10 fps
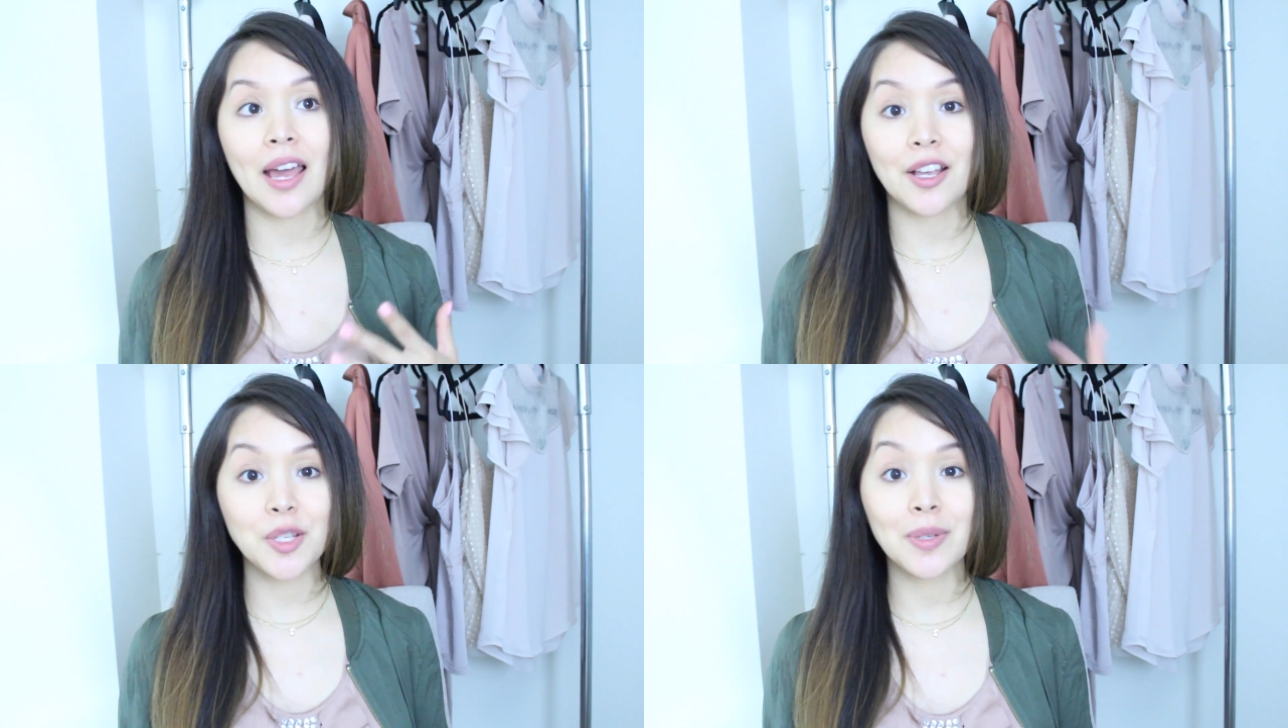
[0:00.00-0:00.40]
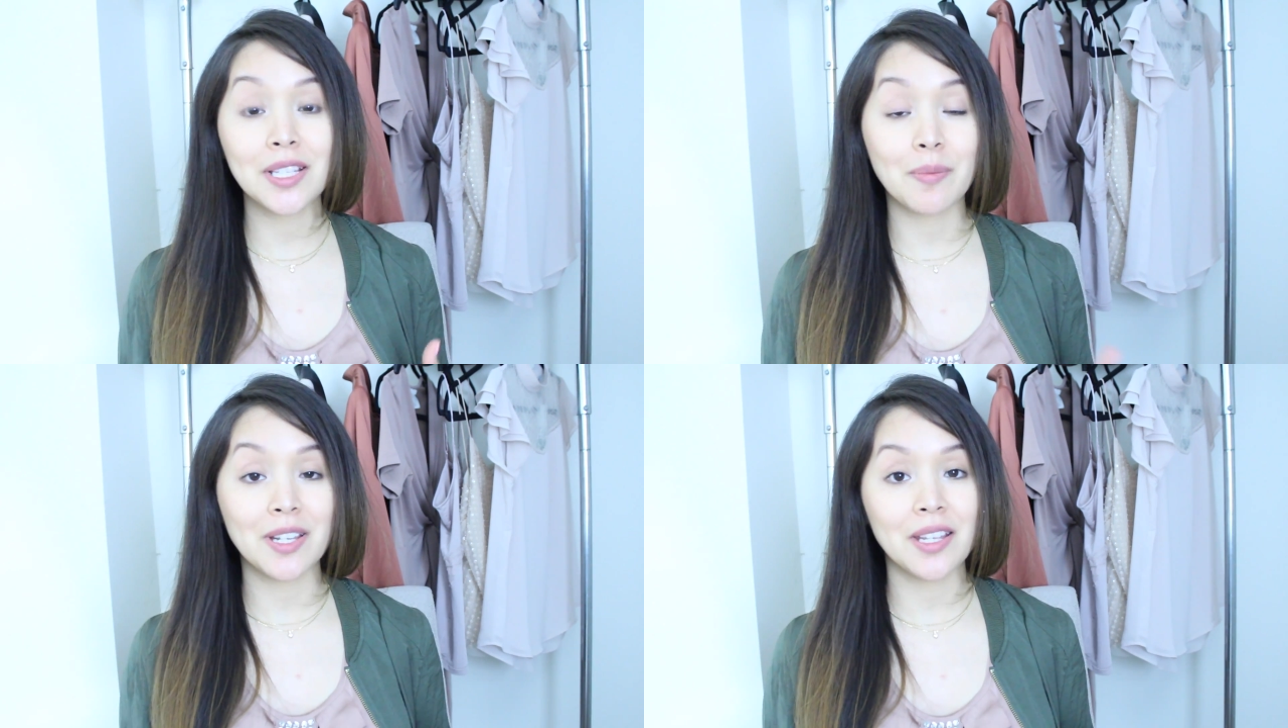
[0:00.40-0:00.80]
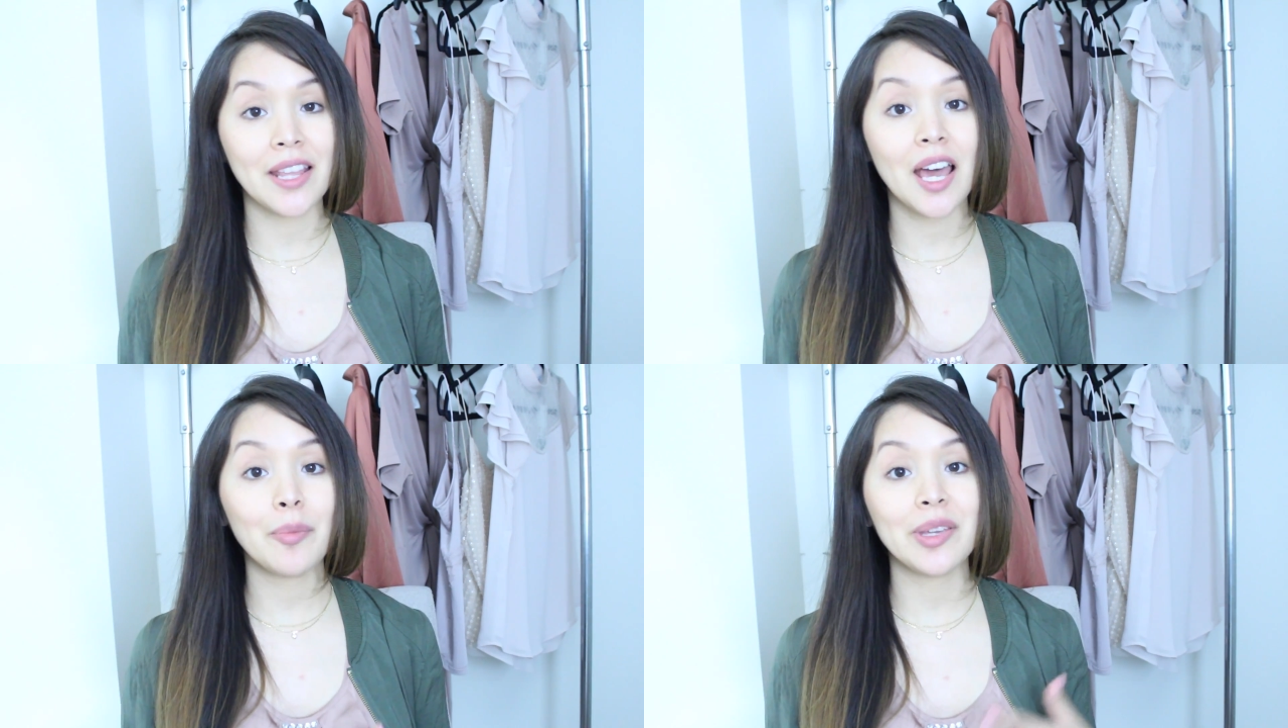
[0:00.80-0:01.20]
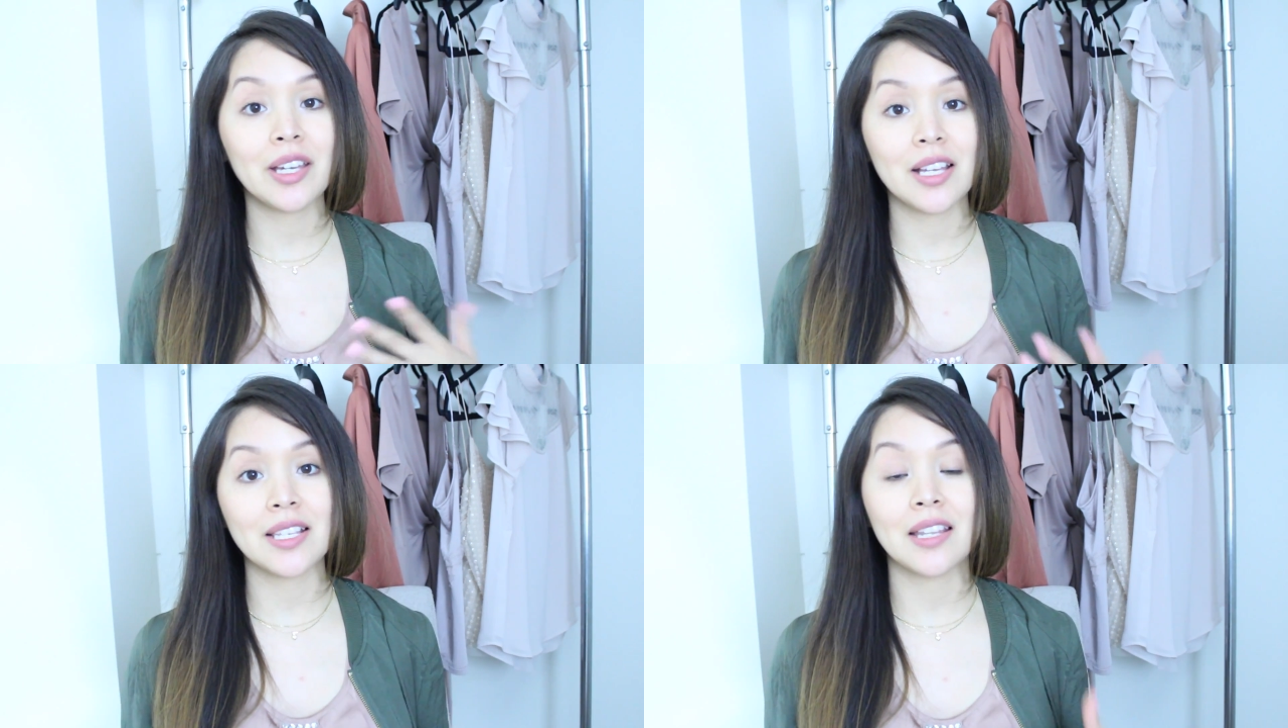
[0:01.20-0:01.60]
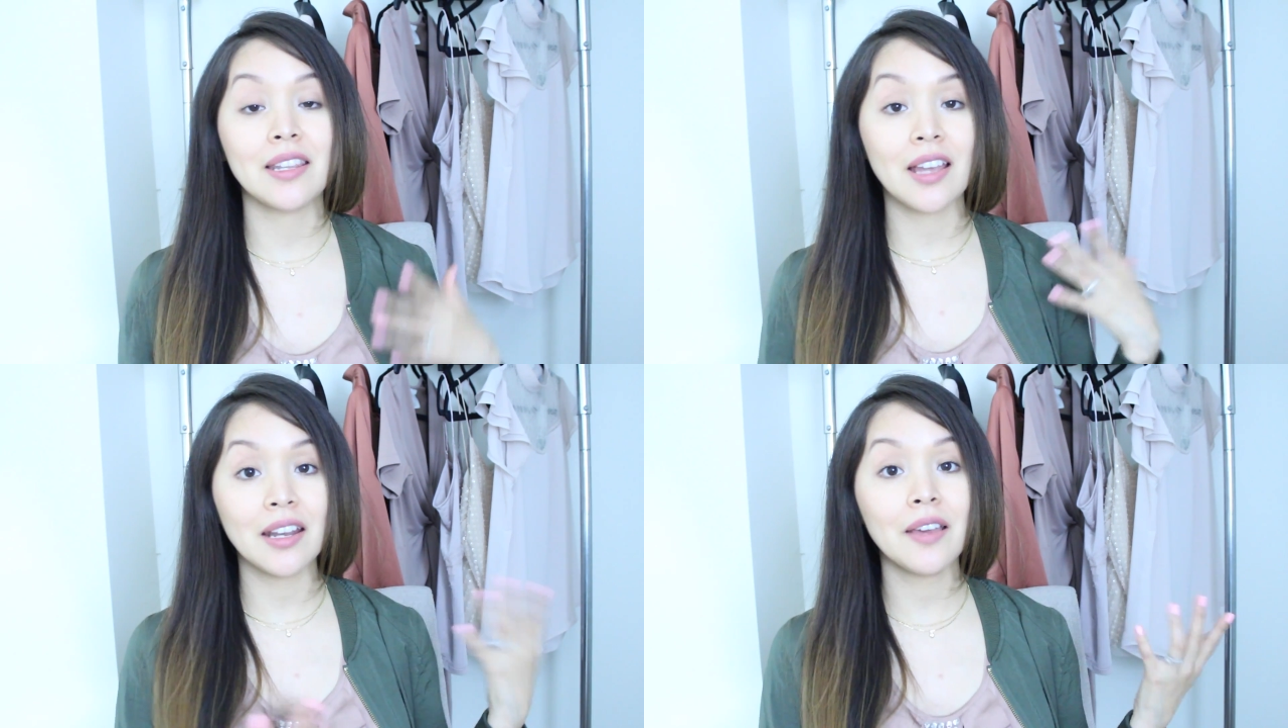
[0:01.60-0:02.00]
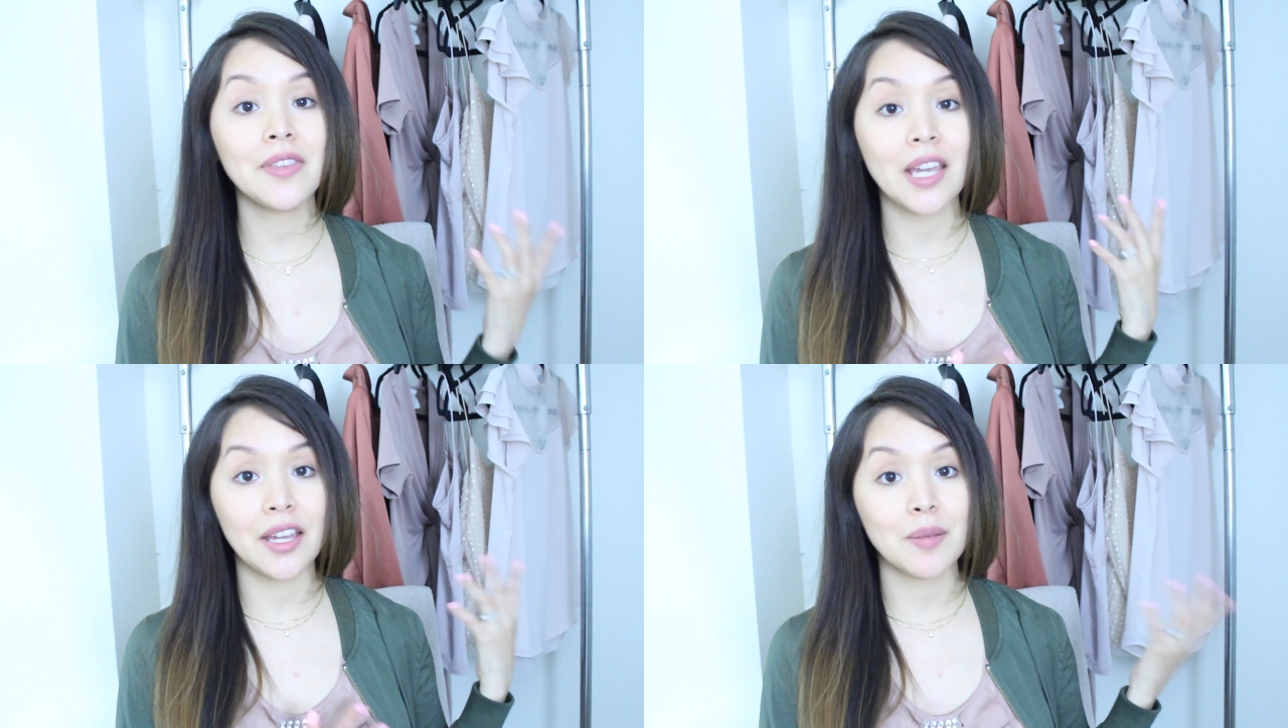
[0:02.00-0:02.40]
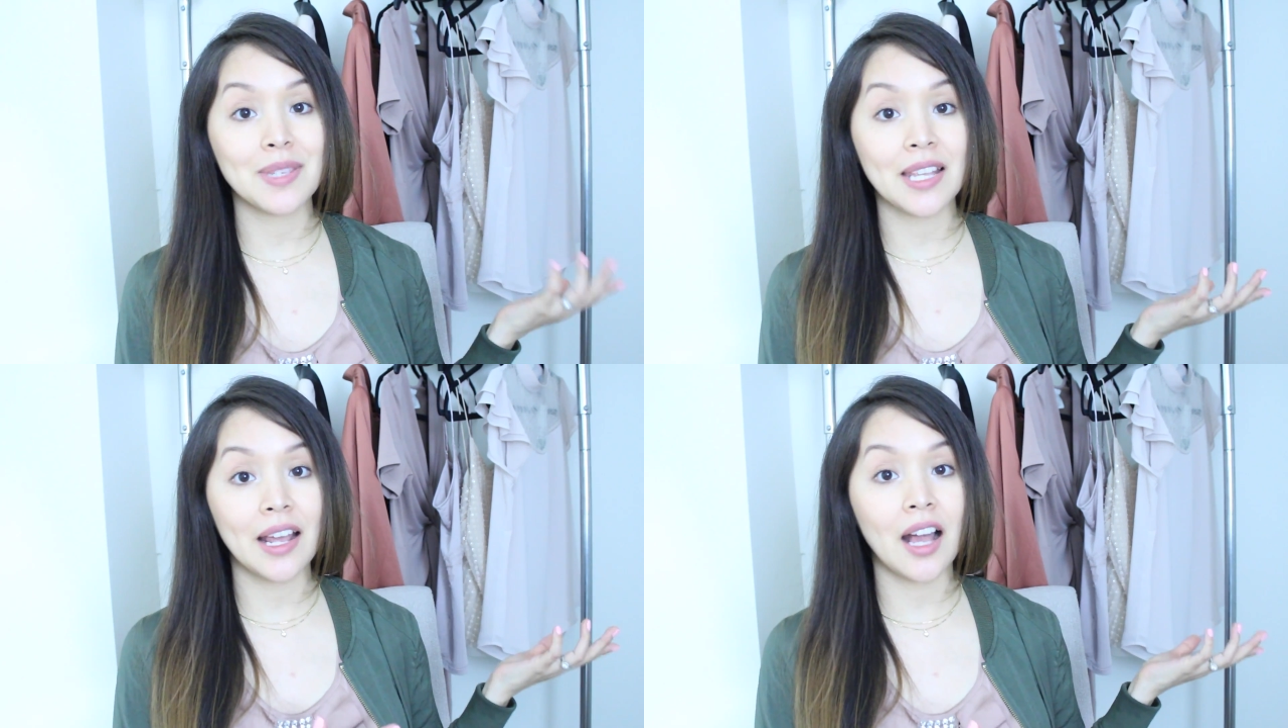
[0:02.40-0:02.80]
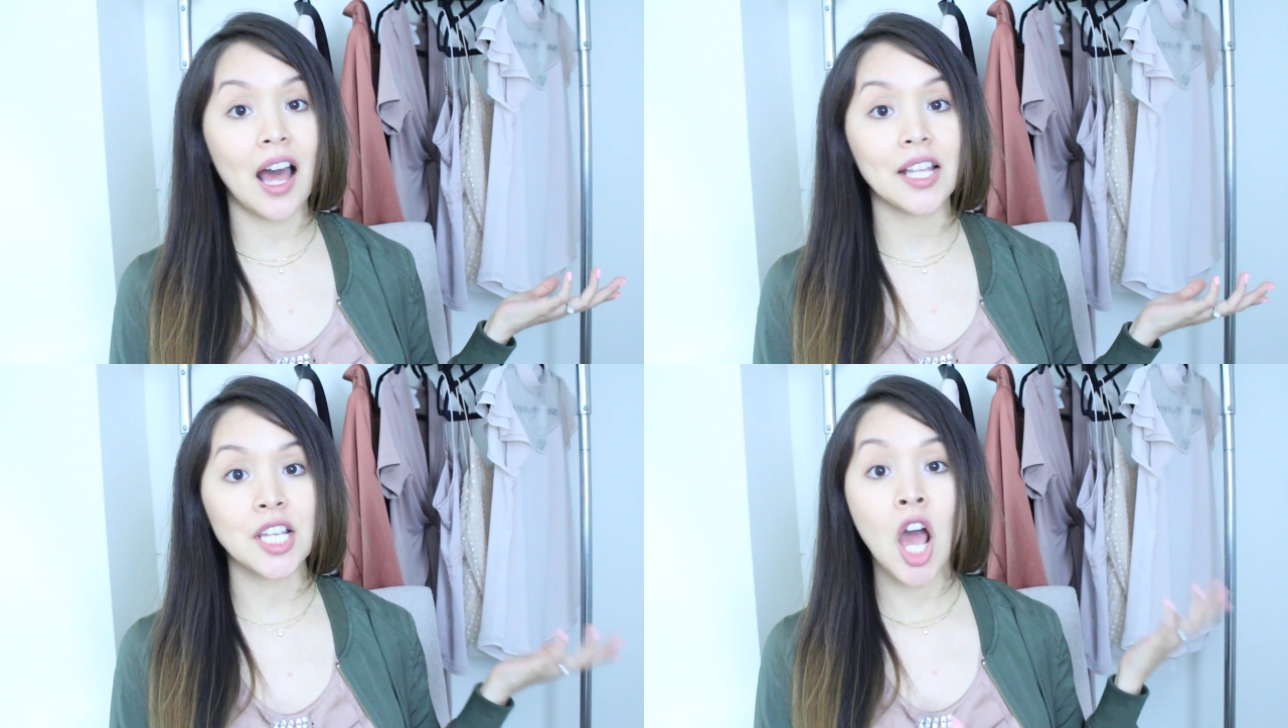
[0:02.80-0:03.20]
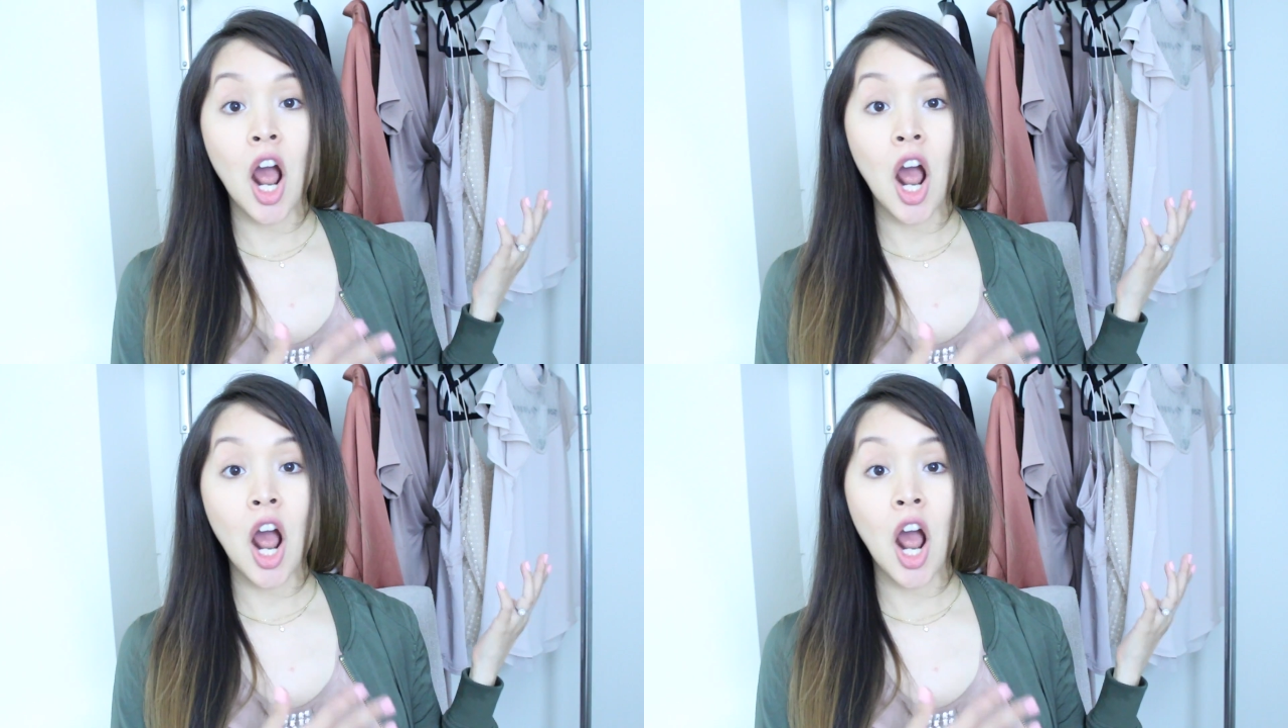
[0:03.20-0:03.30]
I also wanted to mention that because none of the items that I got